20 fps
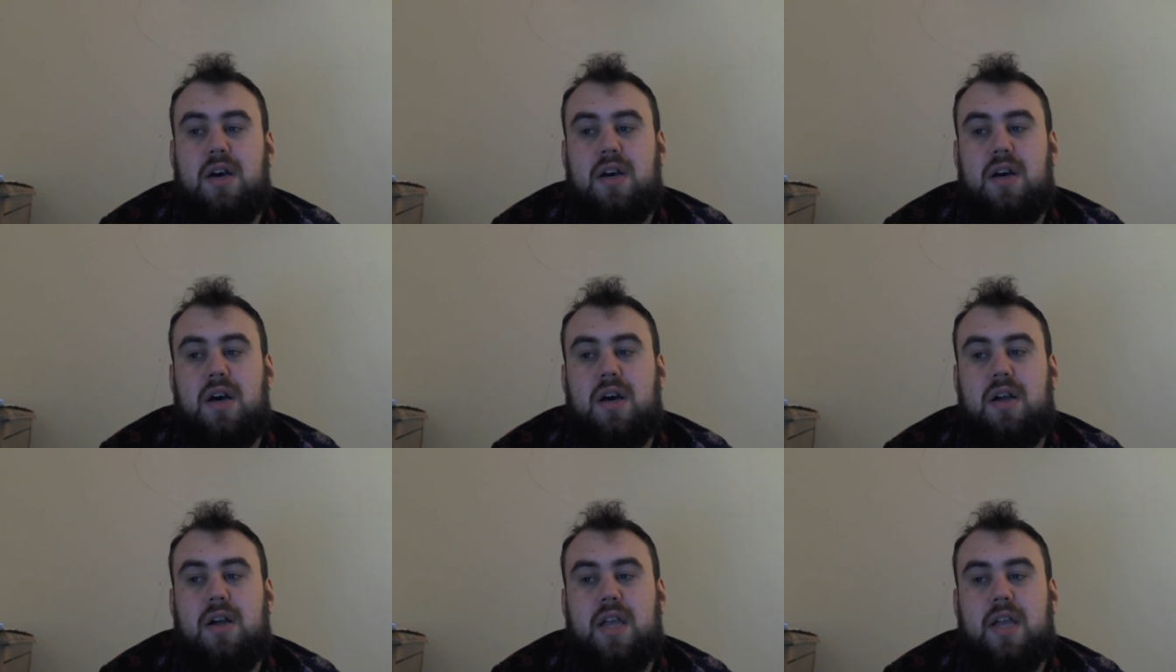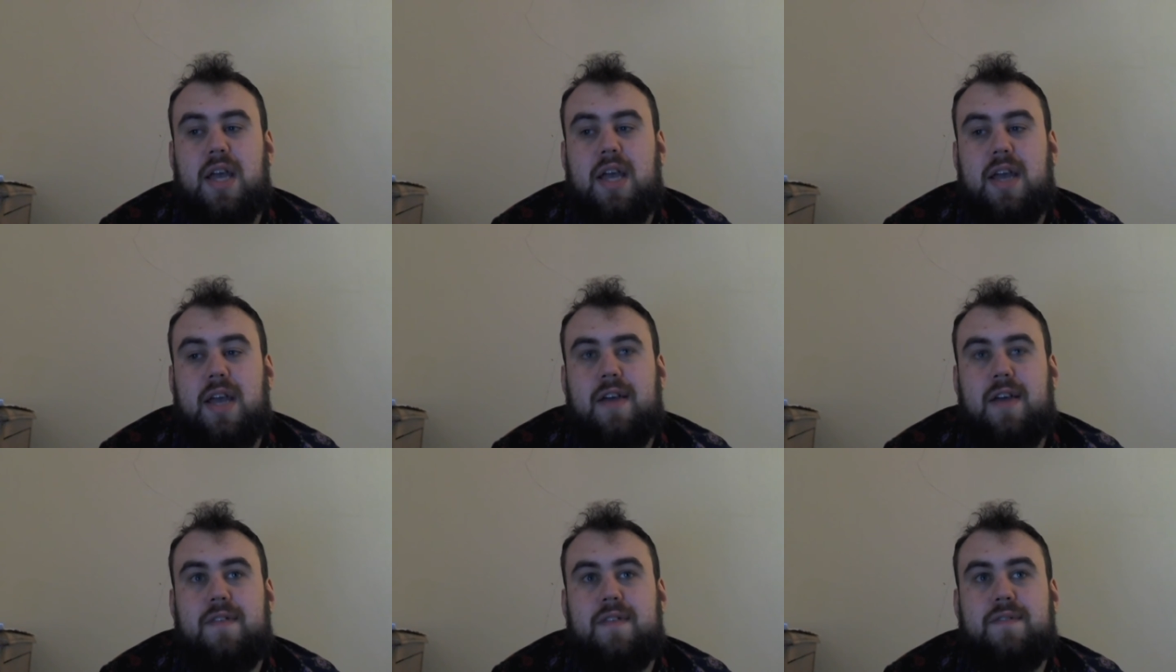
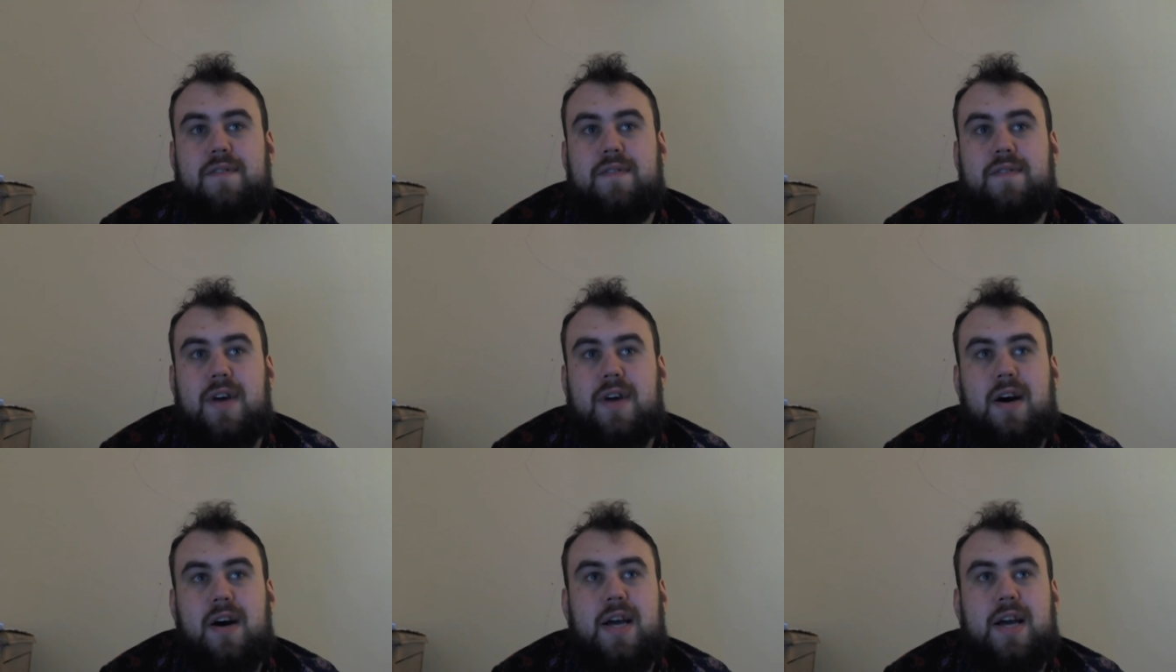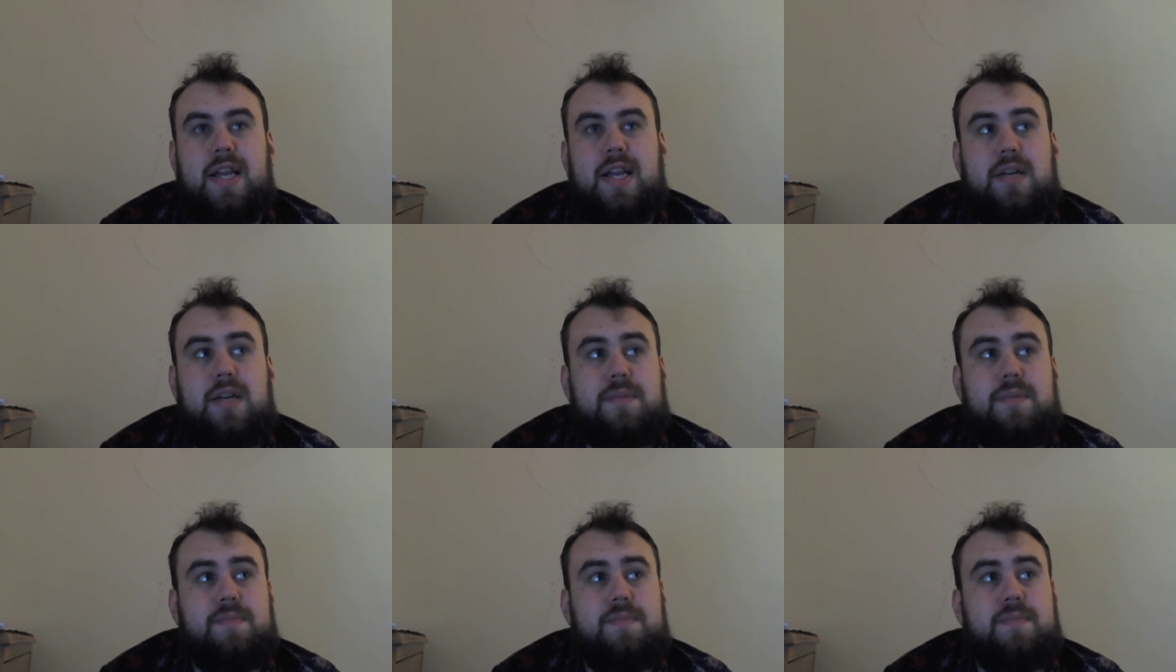Okay,
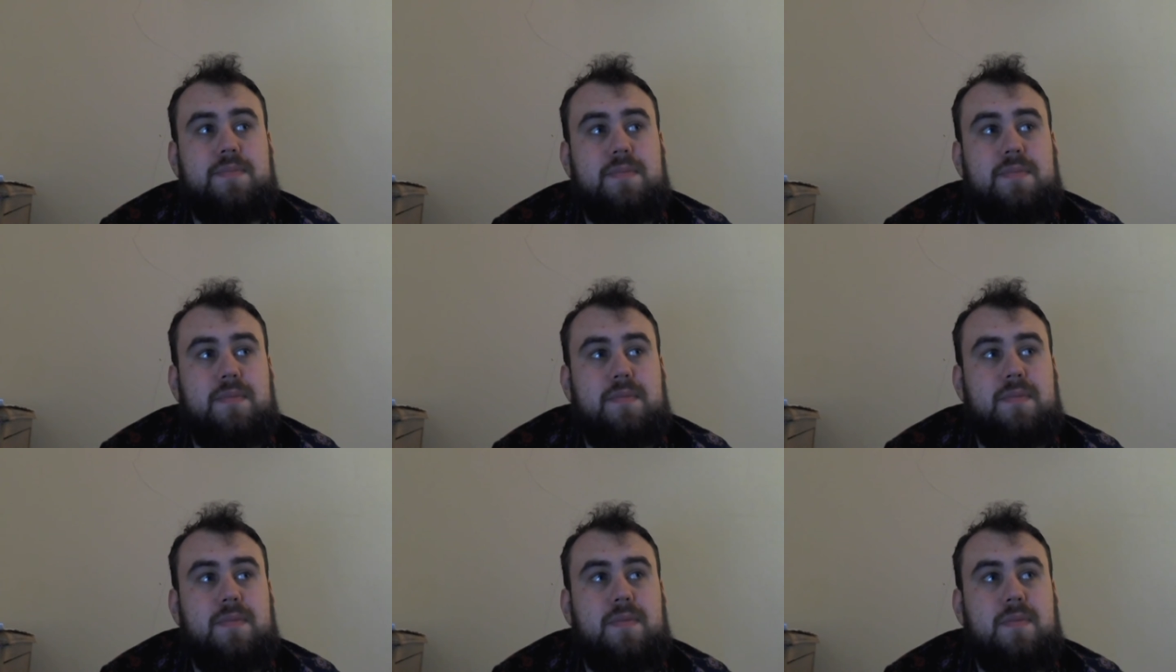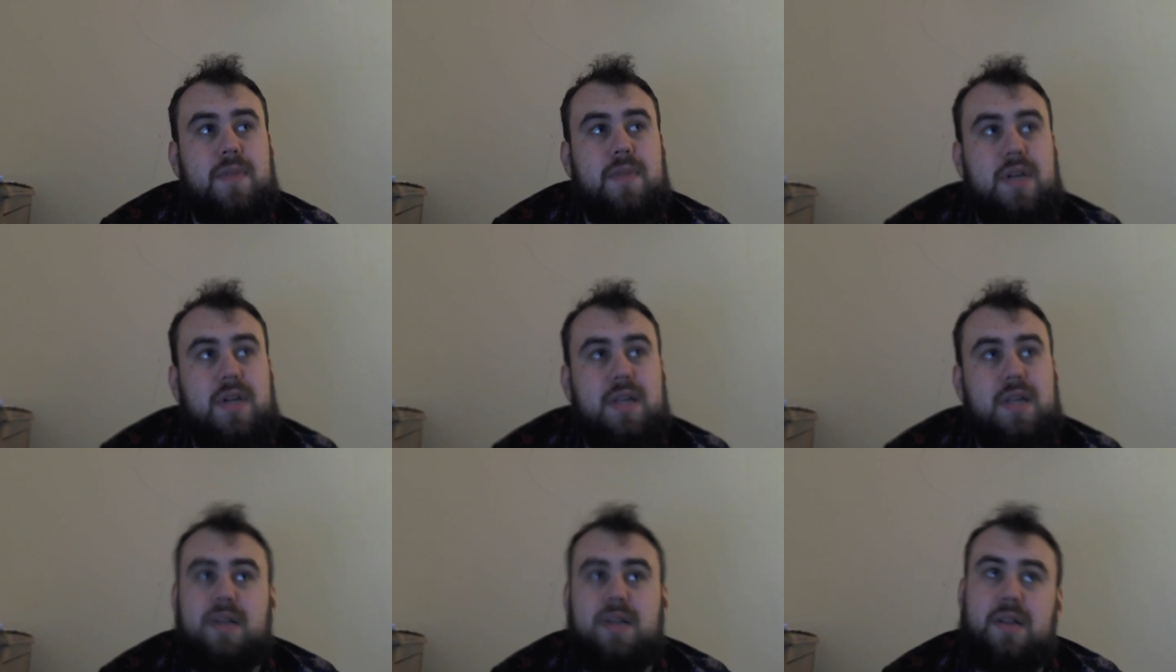fine,
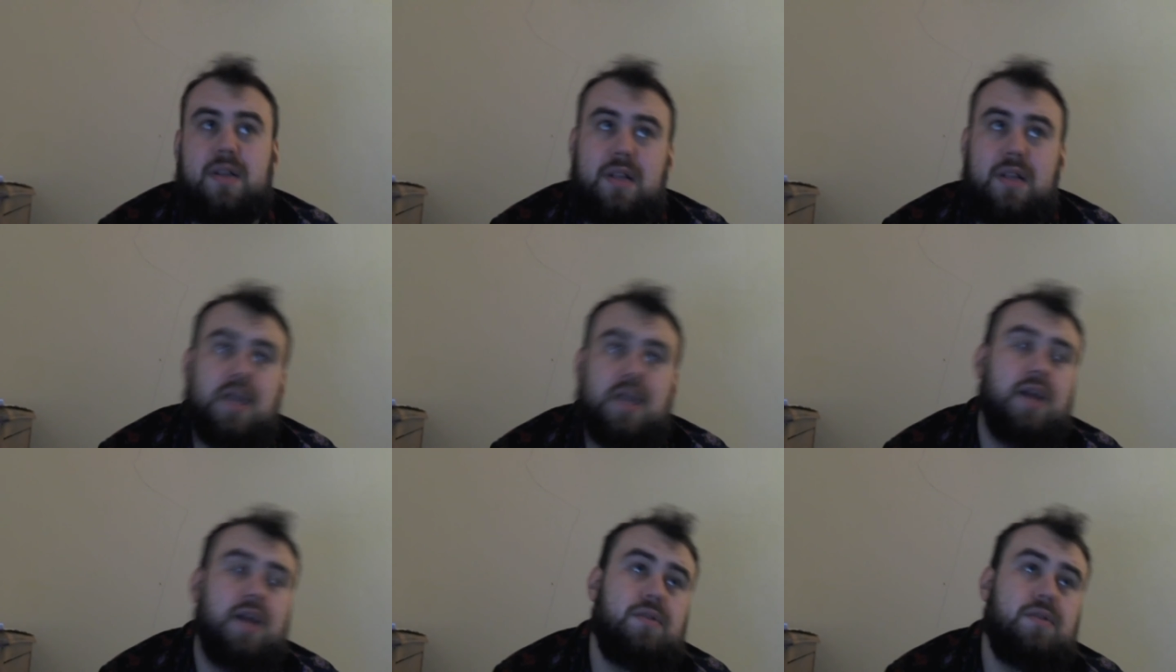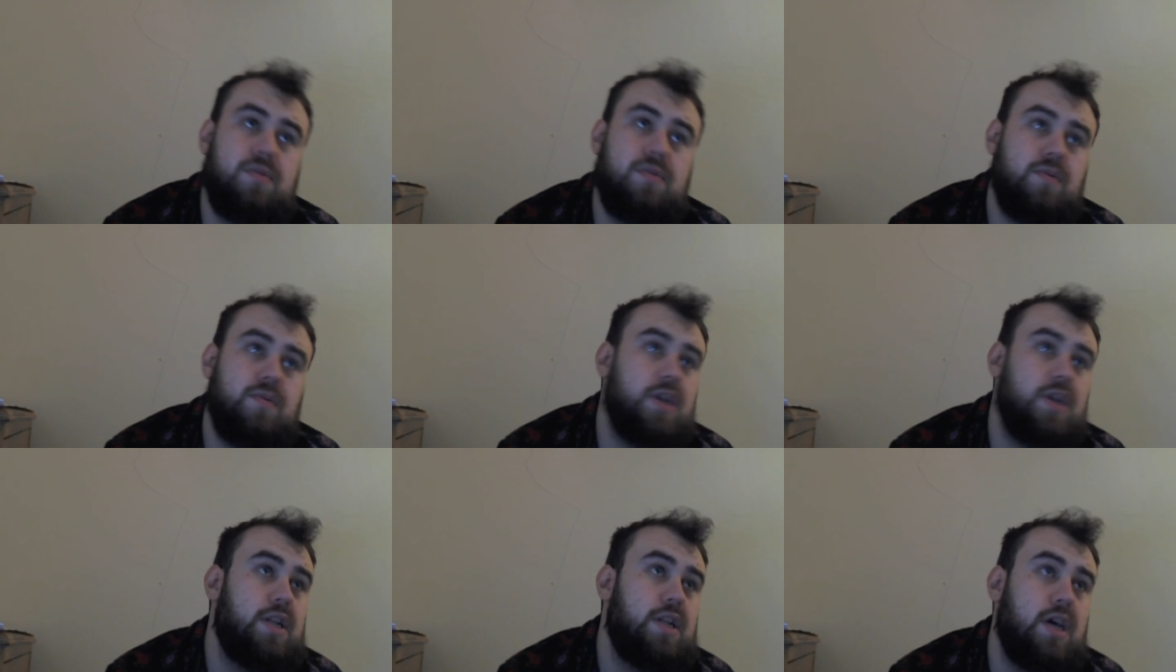and yeah, it was
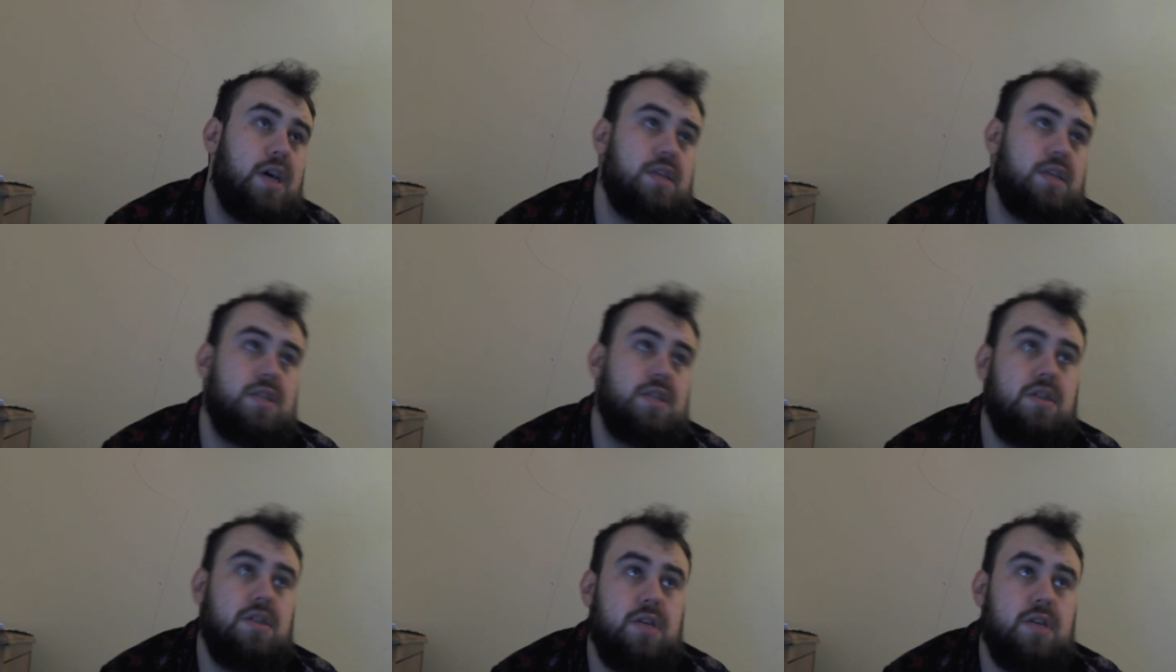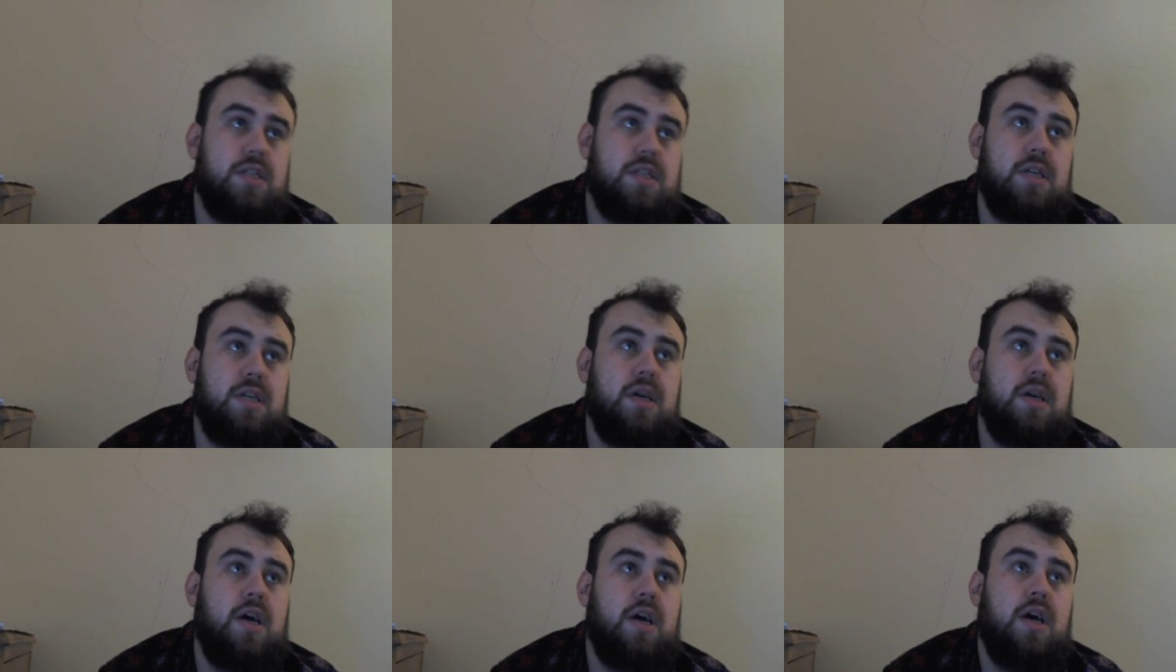really nice and
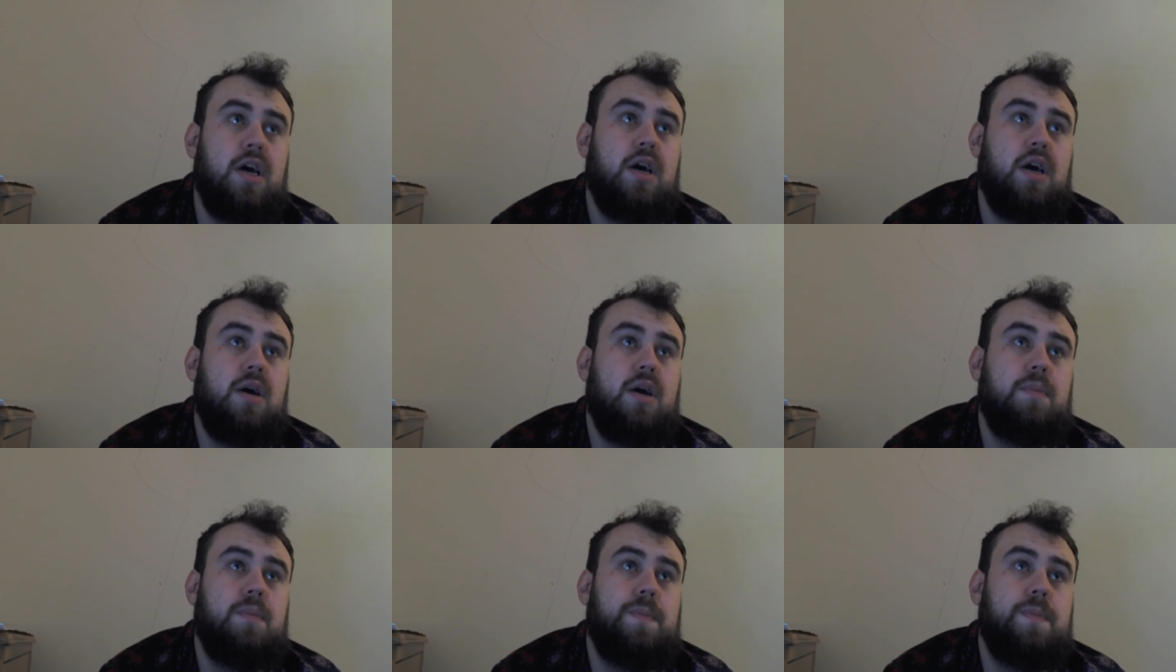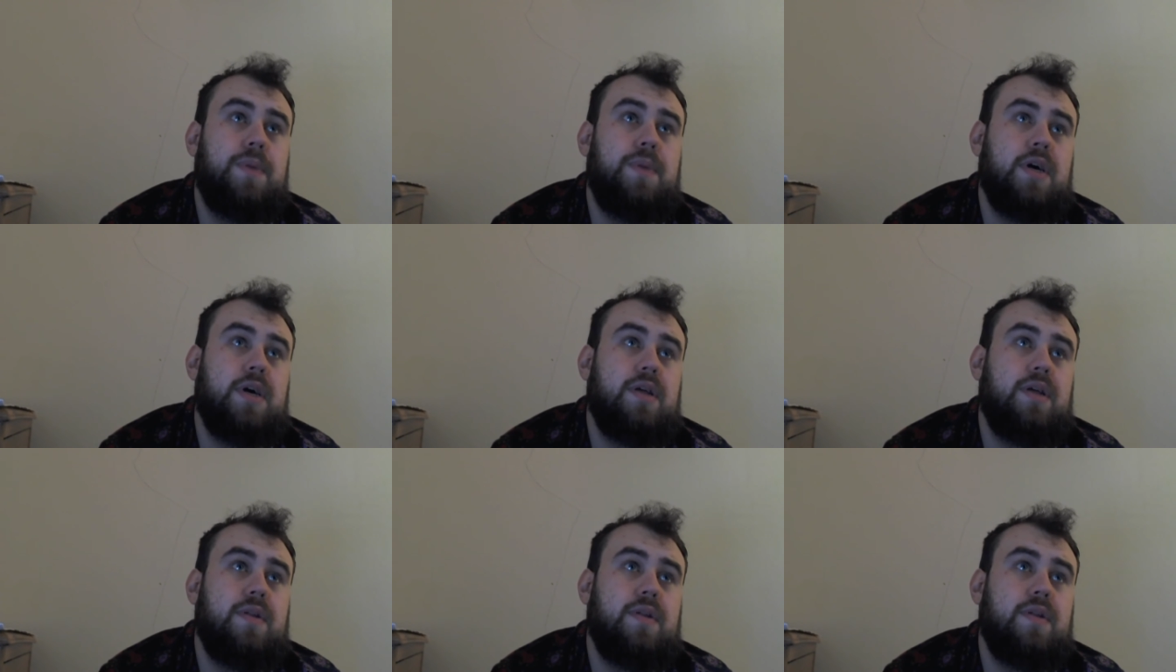interesting, but